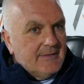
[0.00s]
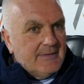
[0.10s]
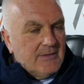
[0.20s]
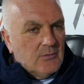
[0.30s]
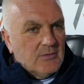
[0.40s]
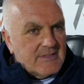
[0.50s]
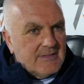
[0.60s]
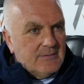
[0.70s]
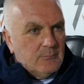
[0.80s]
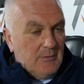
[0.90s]
you know, it's
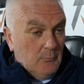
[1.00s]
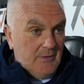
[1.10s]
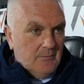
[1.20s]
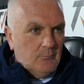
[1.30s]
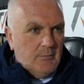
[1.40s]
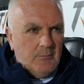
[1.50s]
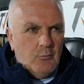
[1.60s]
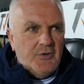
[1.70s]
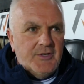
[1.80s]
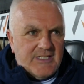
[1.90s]
we
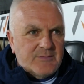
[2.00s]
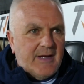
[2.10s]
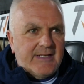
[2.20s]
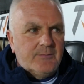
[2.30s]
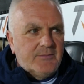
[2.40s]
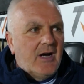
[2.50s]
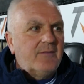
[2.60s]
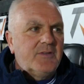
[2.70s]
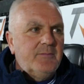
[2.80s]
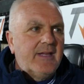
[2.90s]
wouldn't expect them to
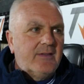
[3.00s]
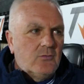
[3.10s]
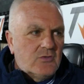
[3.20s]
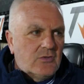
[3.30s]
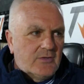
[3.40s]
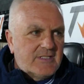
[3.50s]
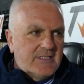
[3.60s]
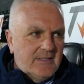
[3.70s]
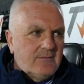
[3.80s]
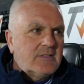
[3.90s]
have to make those sort of
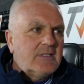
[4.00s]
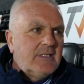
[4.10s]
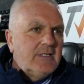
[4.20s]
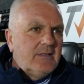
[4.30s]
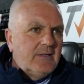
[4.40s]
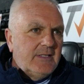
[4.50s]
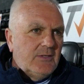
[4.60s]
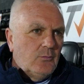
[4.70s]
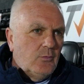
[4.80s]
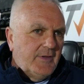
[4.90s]
saves, you
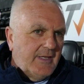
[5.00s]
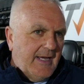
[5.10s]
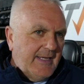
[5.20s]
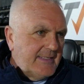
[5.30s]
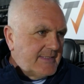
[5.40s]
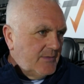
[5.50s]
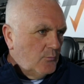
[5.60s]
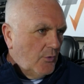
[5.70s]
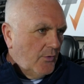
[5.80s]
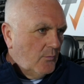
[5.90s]
know, where the guy gets
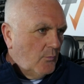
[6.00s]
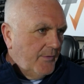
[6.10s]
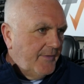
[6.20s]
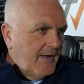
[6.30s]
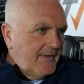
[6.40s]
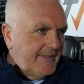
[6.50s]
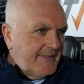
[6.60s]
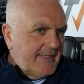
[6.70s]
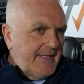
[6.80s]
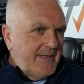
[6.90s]
in one-on-one that late
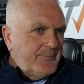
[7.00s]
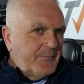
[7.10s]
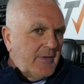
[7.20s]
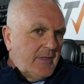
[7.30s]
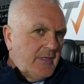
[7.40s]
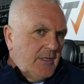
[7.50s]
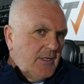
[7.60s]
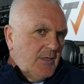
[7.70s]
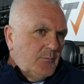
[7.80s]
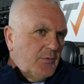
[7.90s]
in the game.
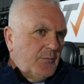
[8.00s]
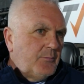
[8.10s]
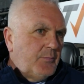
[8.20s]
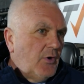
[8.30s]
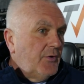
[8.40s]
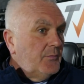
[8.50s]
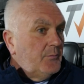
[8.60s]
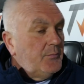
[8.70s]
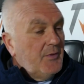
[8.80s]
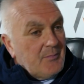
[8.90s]
But
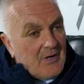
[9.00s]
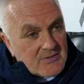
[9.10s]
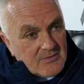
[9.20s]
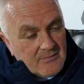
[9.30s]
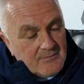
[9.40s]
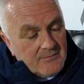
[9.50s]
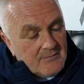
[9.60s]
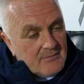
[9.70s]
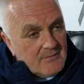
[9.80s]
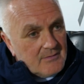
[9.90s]
the positive
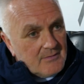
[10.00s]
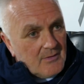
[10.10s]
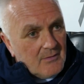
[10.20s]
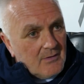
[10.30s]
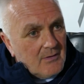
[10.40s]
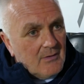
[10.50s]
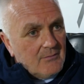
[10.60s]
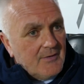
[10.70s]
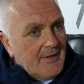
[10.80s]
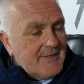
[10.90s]

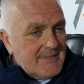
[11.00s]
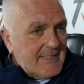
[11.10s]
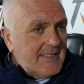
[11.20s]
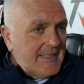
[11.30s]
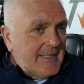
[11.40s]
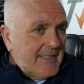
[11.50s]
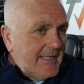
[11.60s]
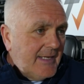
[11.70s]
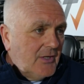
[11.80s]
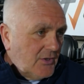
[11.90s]
of that is he
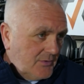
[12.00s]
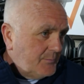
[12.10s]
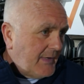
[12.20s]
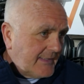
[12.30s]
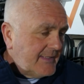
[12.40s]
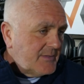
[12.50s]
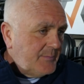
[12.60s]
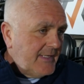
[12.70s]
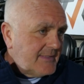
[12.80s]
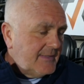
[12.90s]
looked back to his
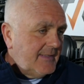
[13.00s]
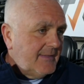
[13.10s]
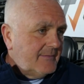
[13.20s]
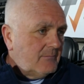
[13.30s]
best tonight.